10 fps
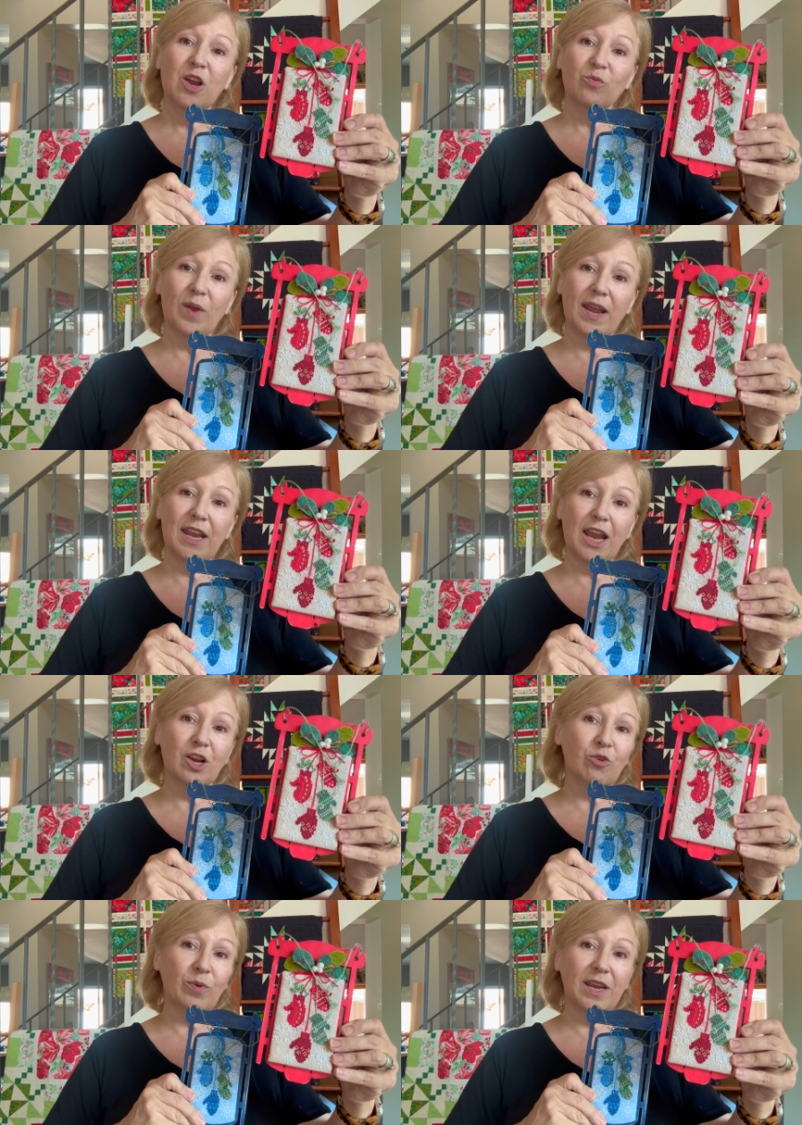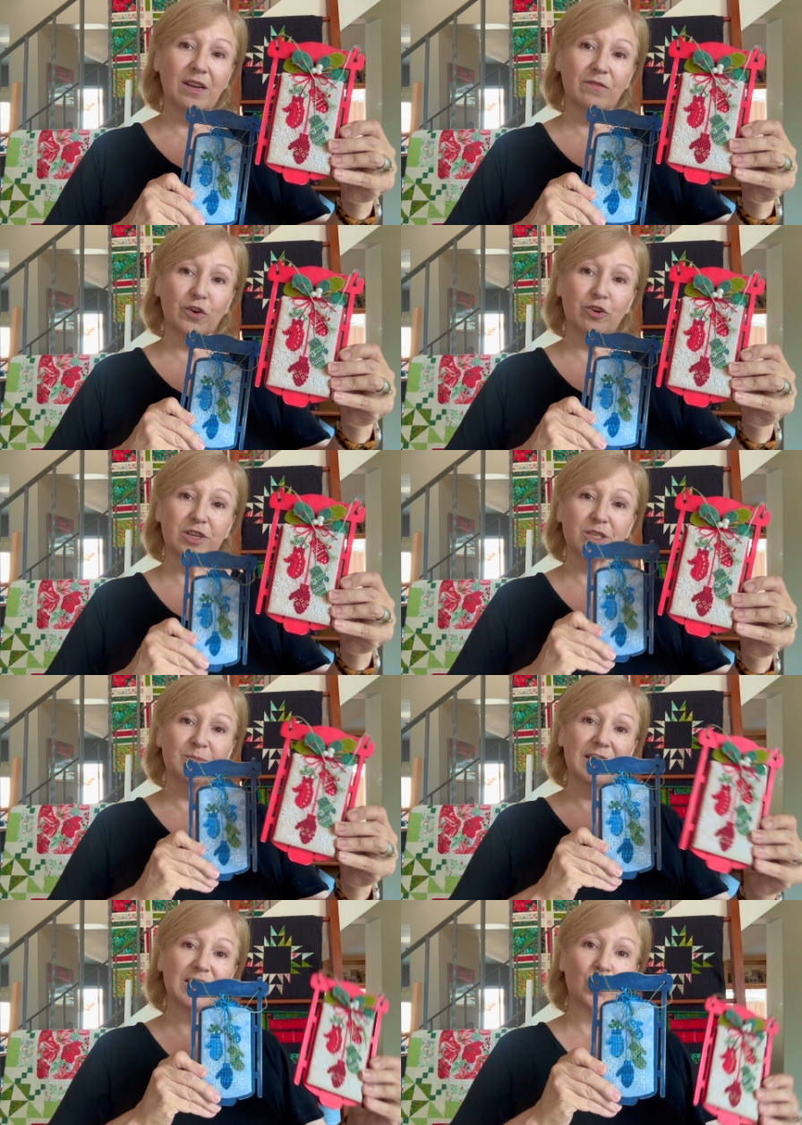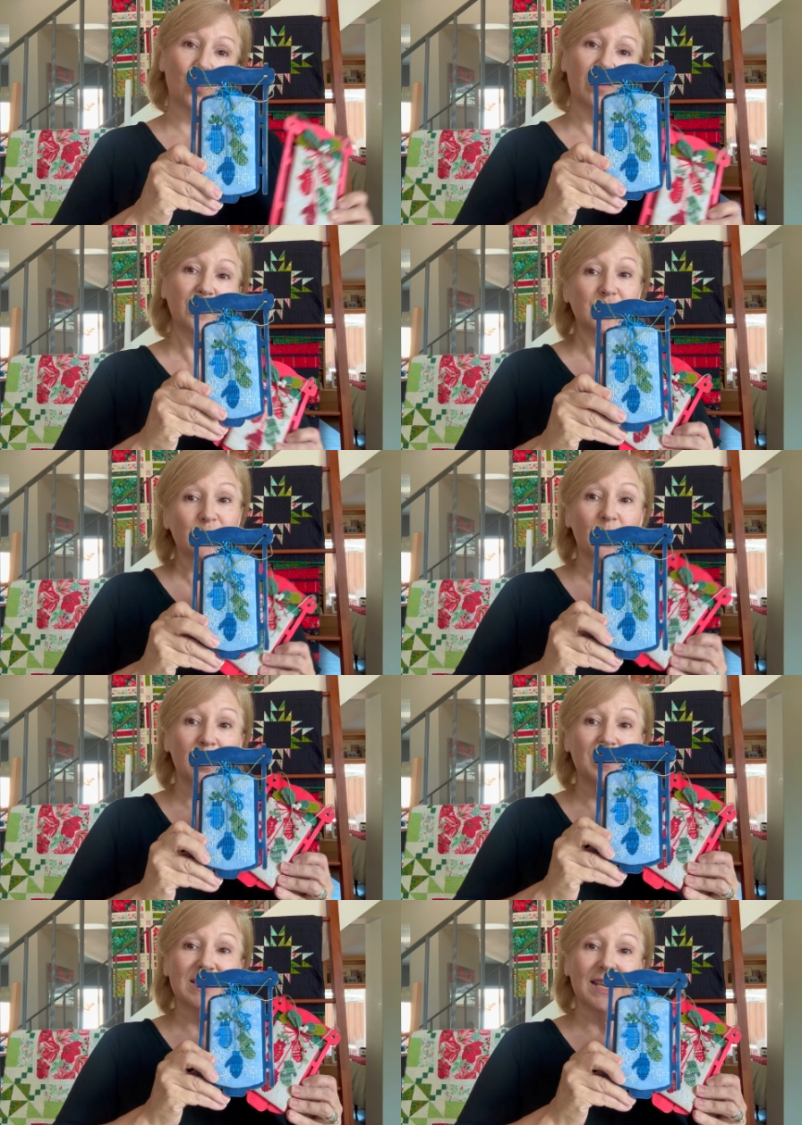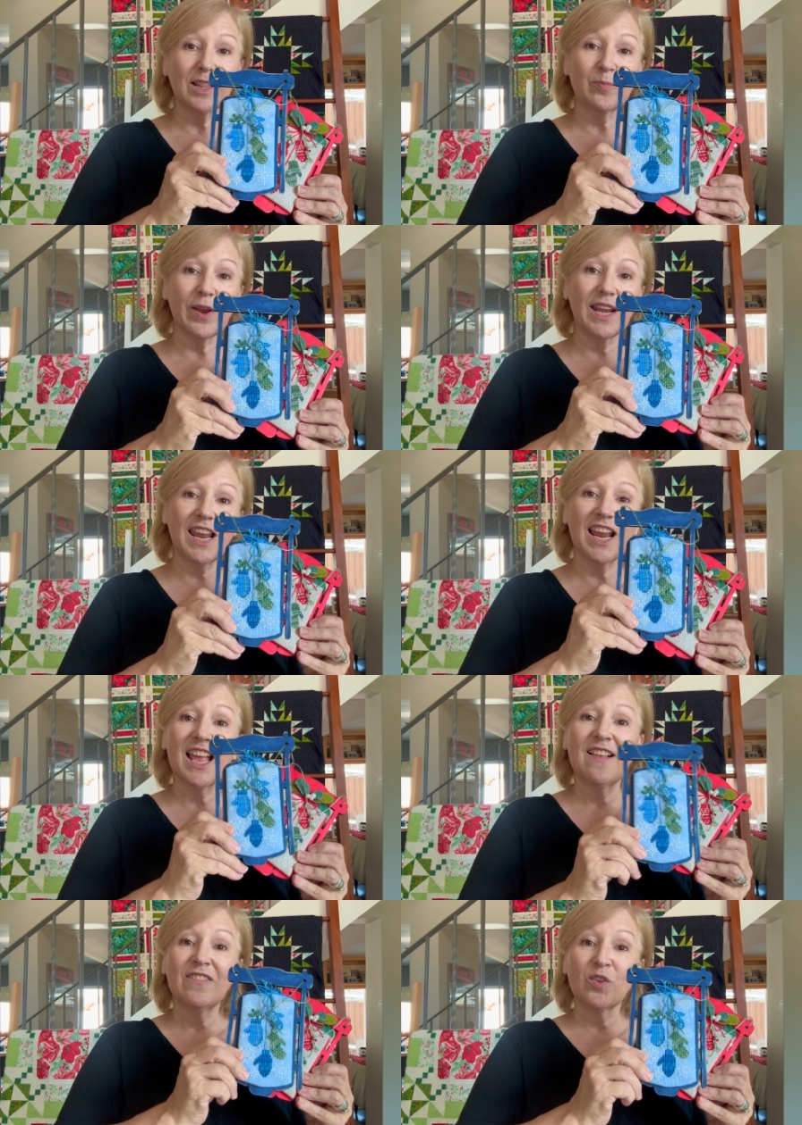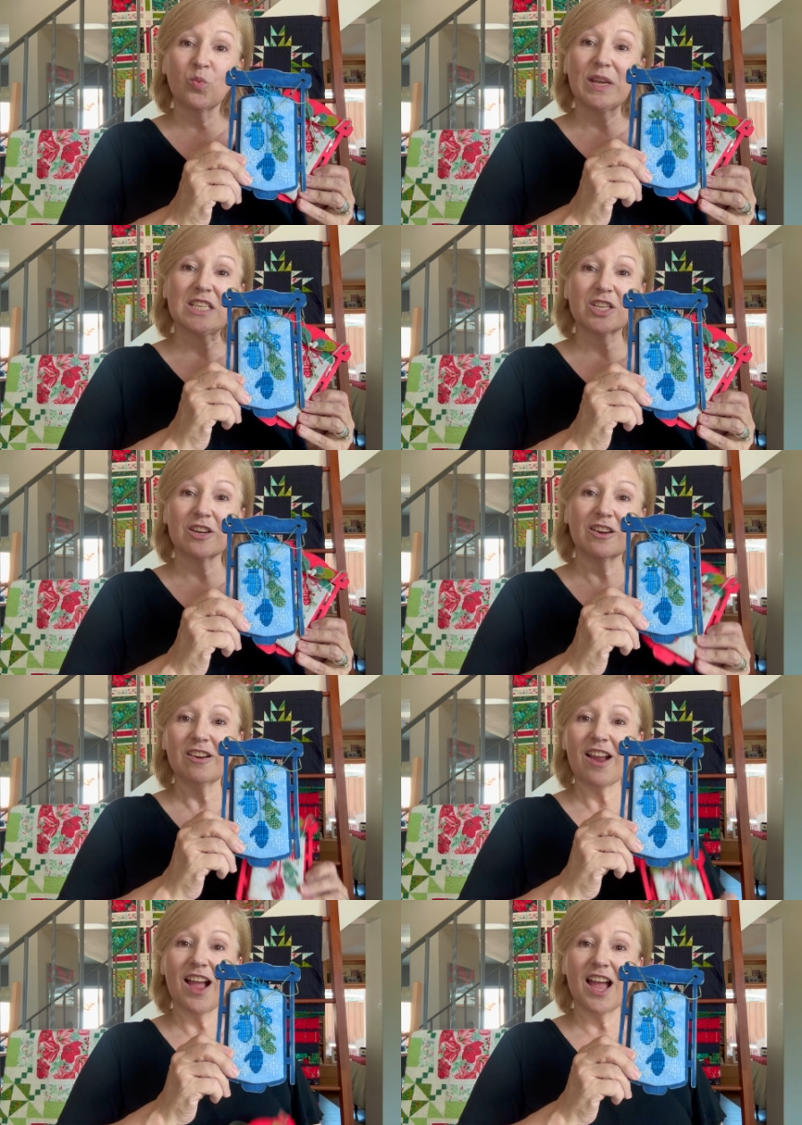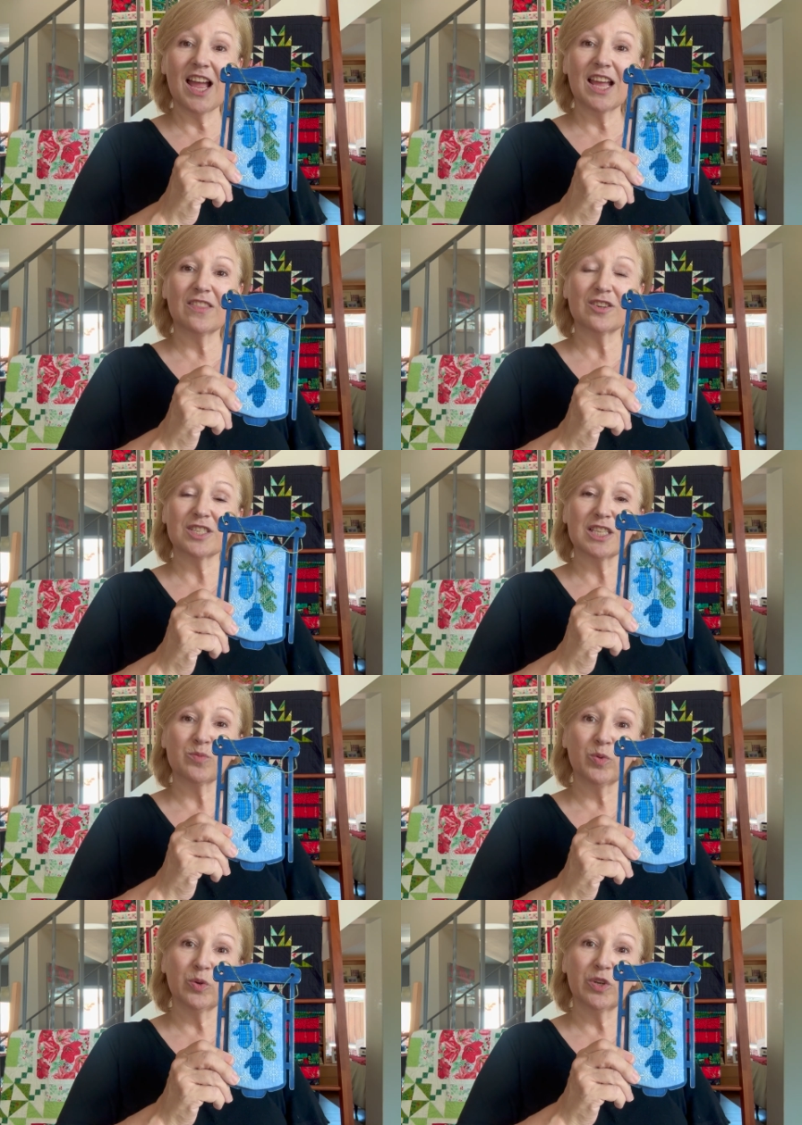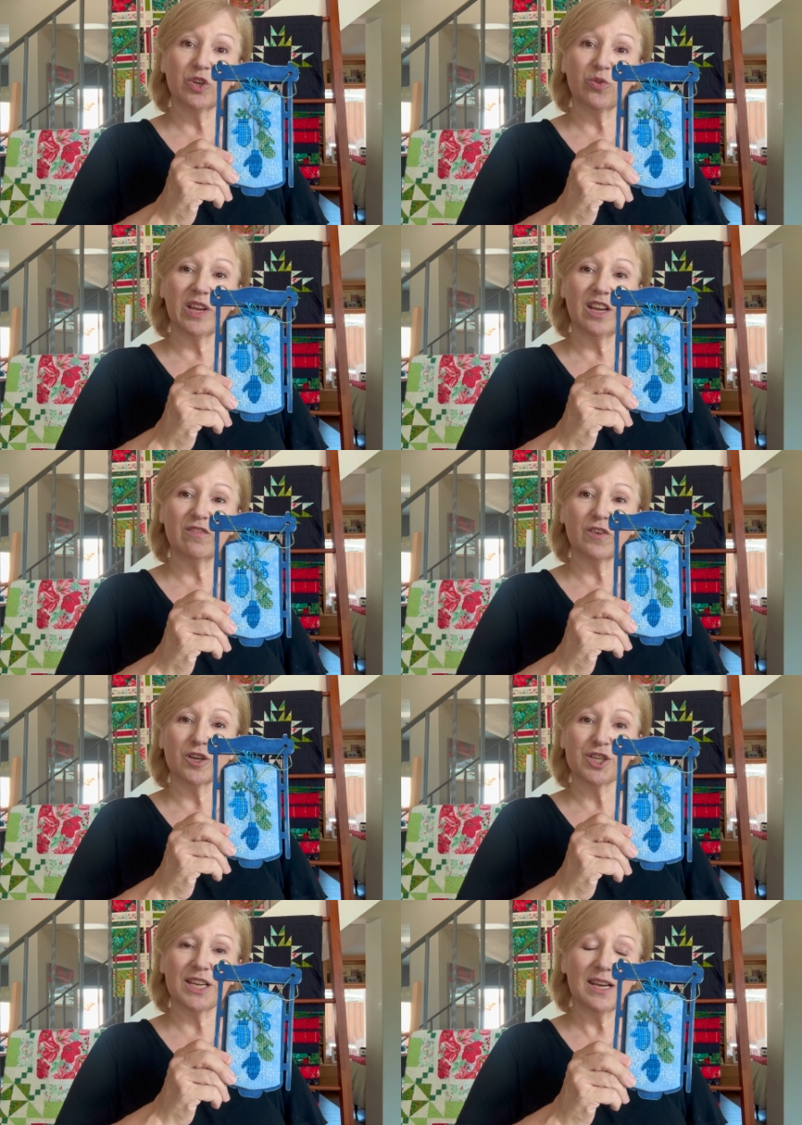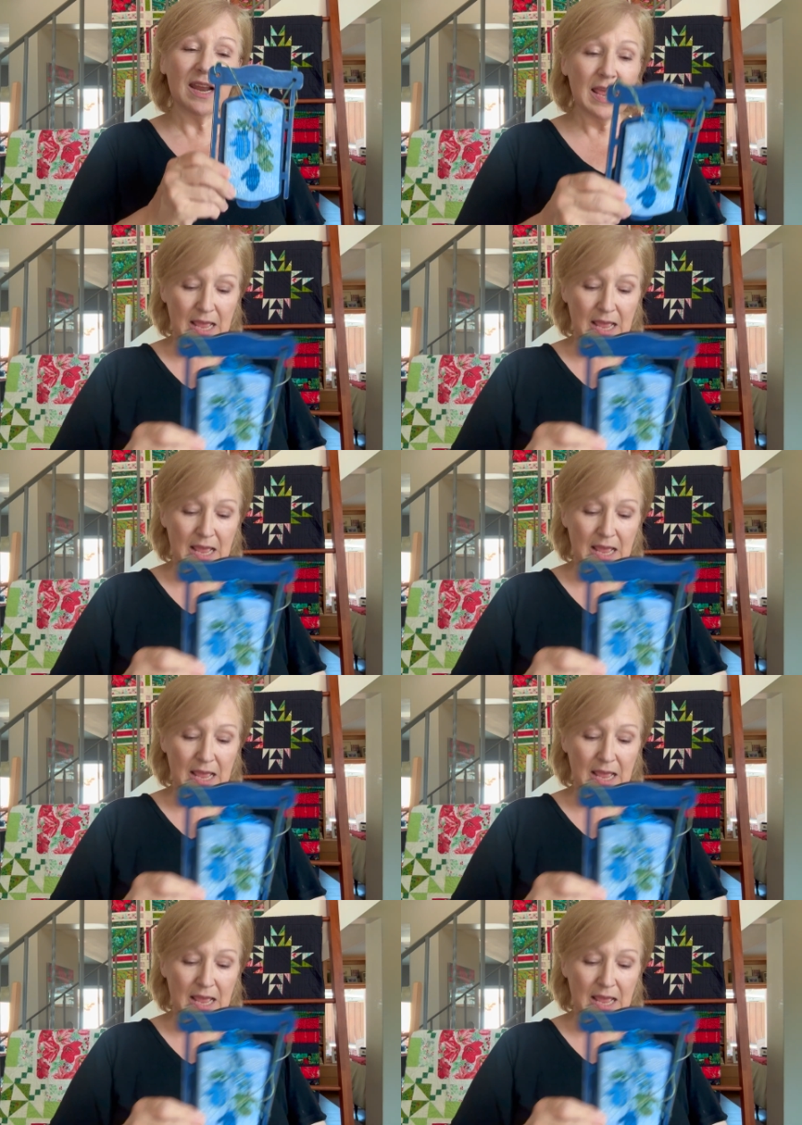red and green for Christmas, or if you just want to be celebrating the winter, there's this blue and green version.